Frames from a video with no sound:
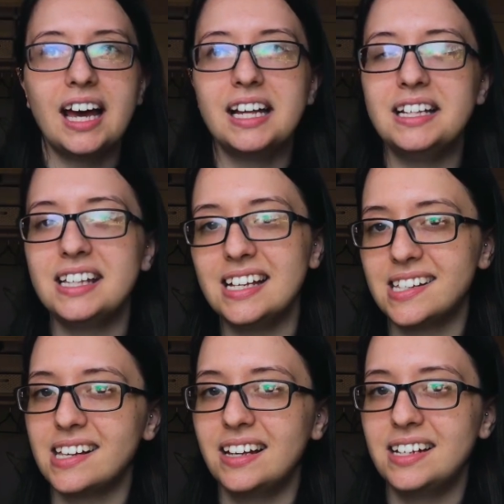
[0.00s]
and they
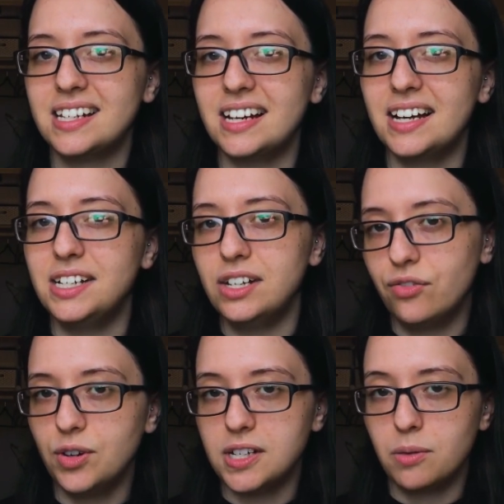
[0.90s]
sent a
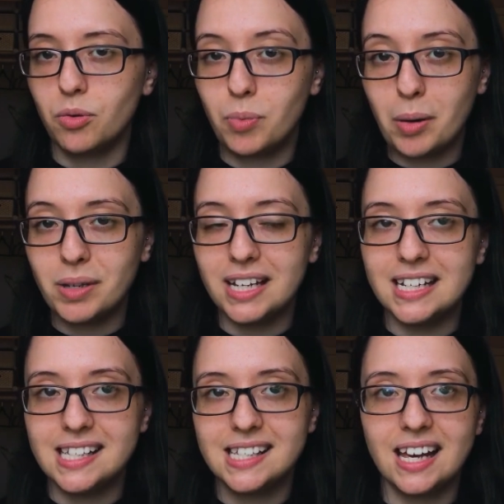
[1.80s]
different type of pumpkin
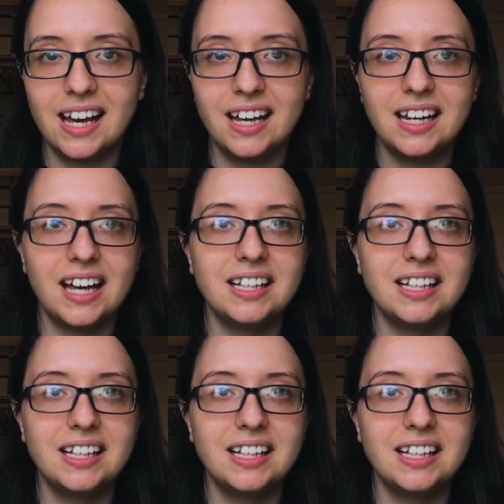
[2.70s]
instead,